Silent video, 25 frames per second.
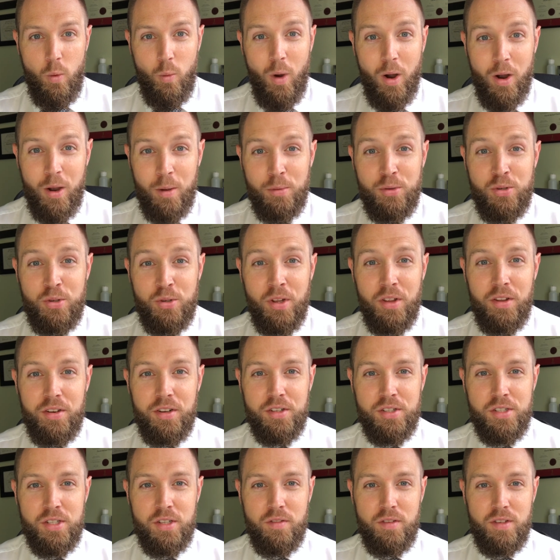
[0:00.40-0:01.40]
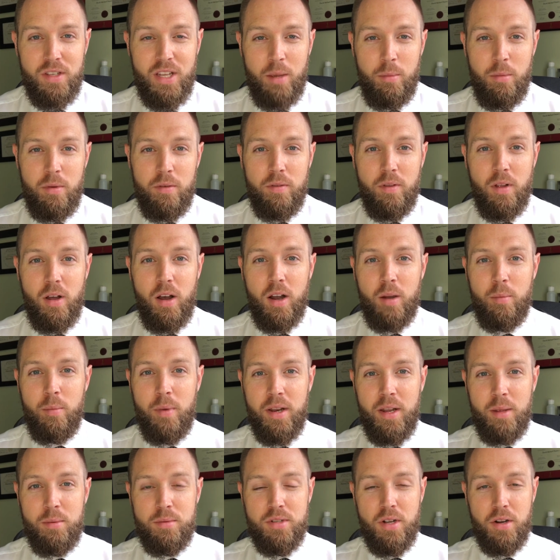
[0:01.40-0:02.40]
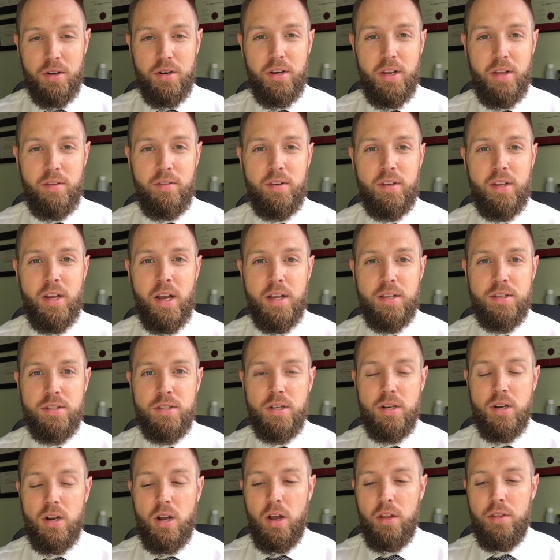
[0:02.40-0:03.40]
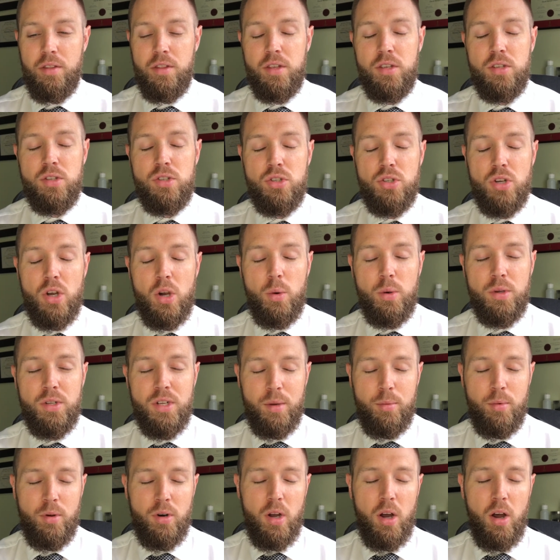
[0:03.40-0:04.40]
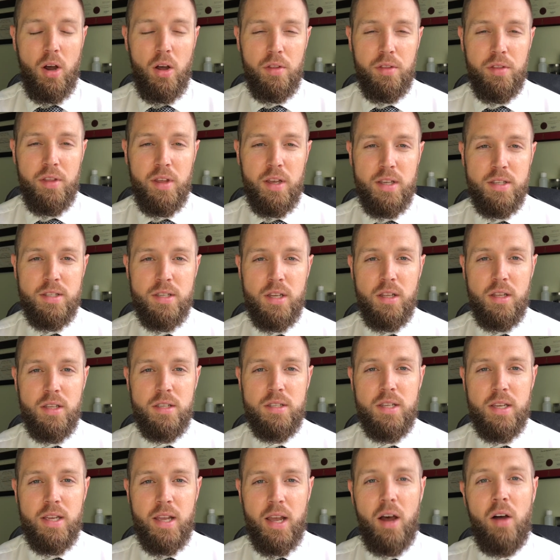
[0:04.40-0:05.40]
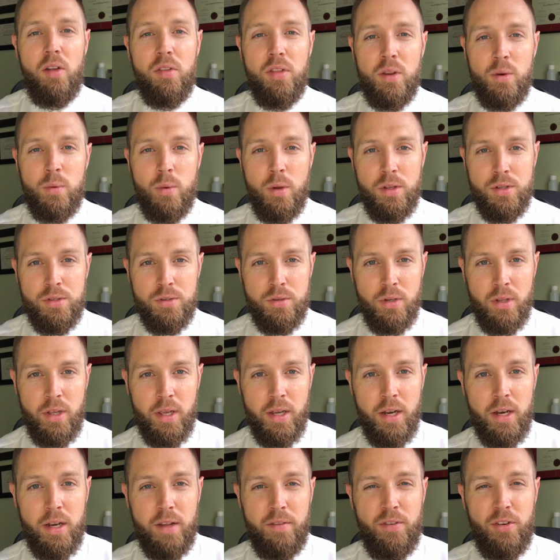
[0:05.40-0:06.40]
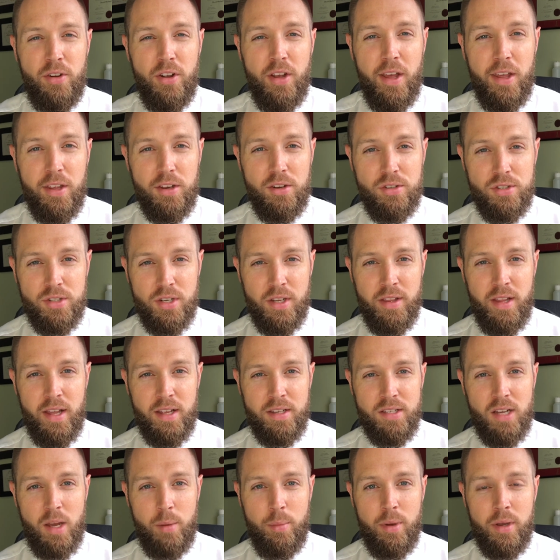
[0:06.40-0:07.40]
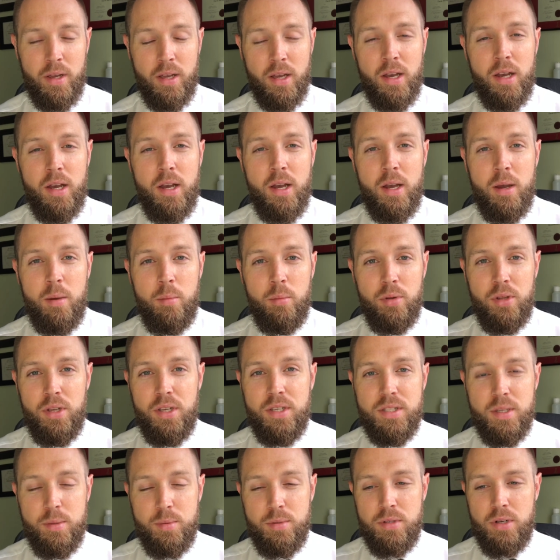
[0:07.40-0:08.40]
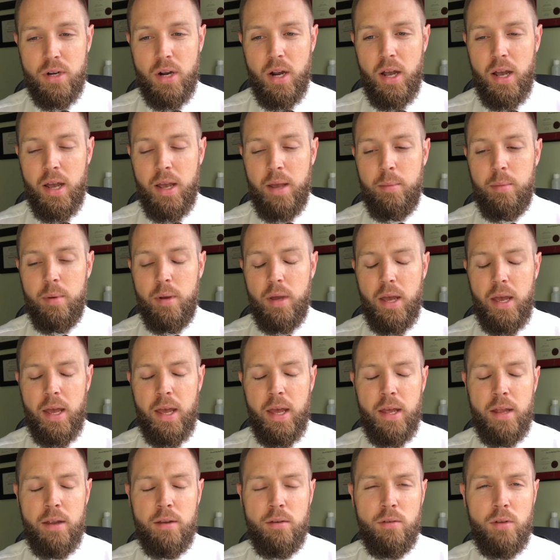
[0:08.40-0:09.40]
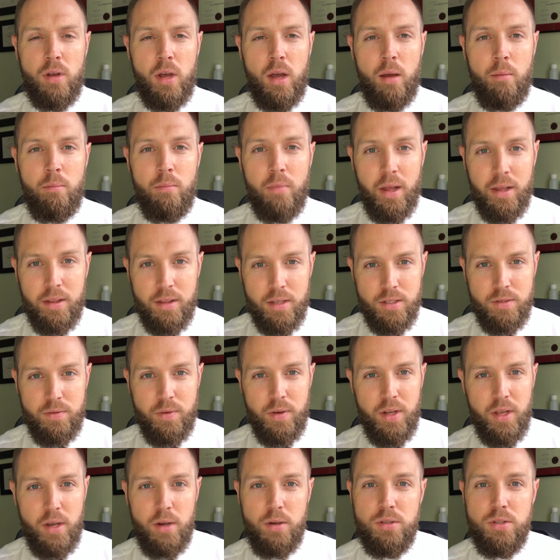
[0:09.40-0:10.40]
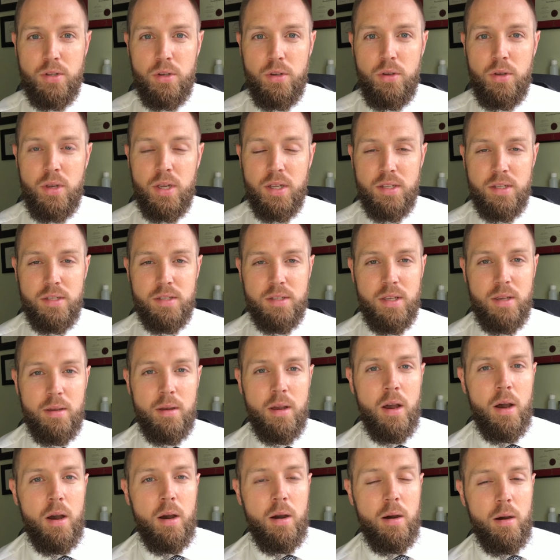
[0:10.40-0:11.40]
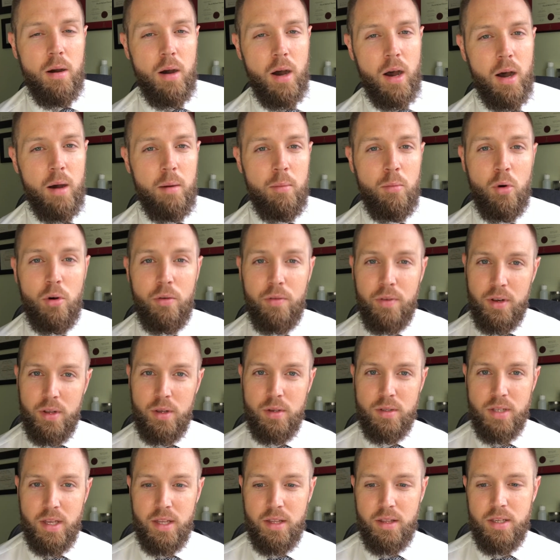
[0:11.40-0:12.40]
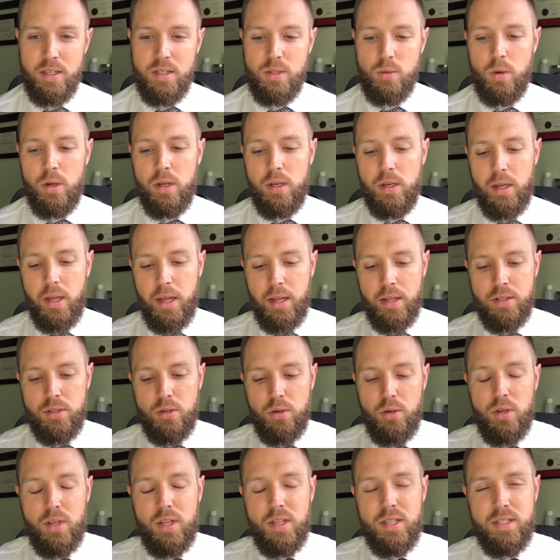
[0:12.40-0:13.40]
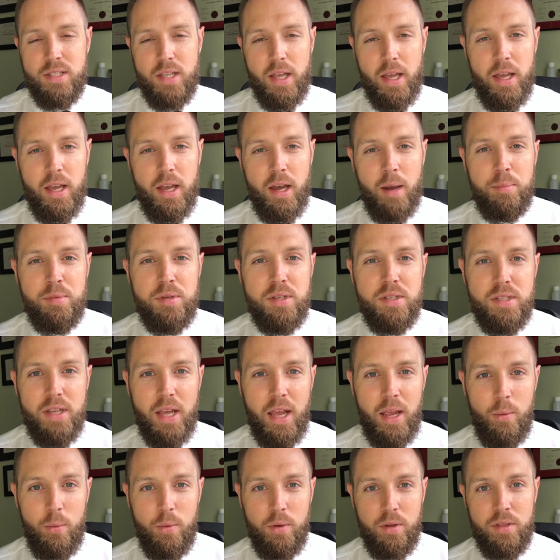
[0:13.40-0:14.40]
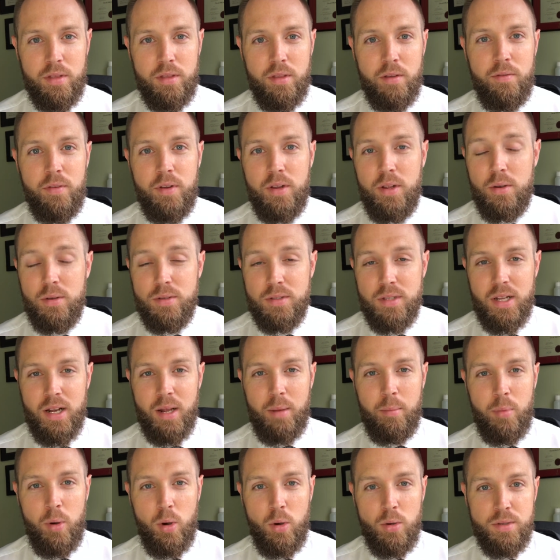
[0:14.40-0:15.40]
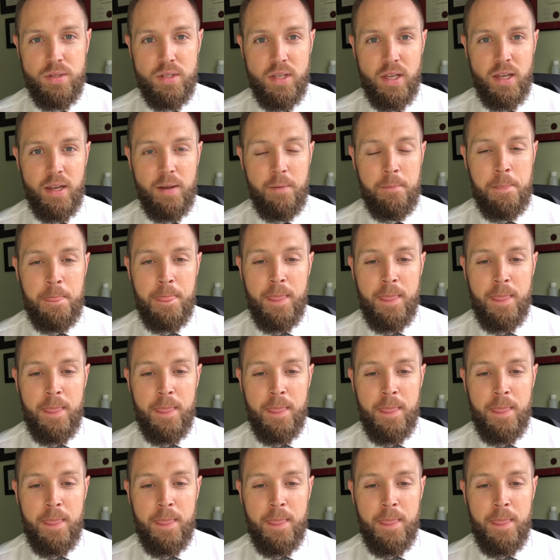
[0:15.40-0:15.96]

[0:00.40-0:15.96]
Welcome to another edition of the Daimi Vlog. My name is Doctor David Duizer. On this show, we talk about all things holistic health and wellness related. If you're interested in that topic, please subscribe and um, like this video so you get to see uh, more videos like this one, and so you can stay up to date with the videos that I'm posting.